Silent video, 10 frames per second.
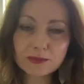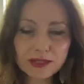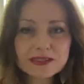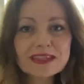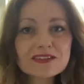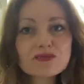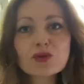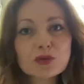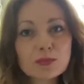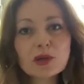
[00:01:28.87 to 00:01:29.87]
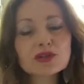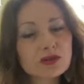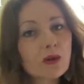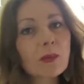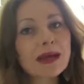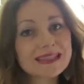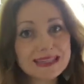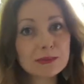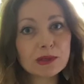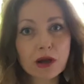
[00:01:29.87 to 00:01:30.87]
because these are all books that are on my
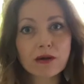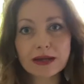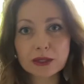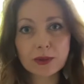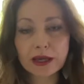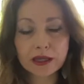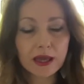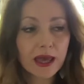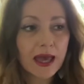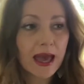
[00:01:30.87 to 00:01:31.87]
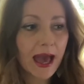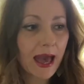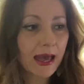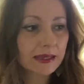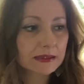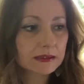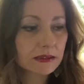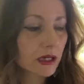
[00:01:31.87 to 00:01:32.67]
TBR anyway, and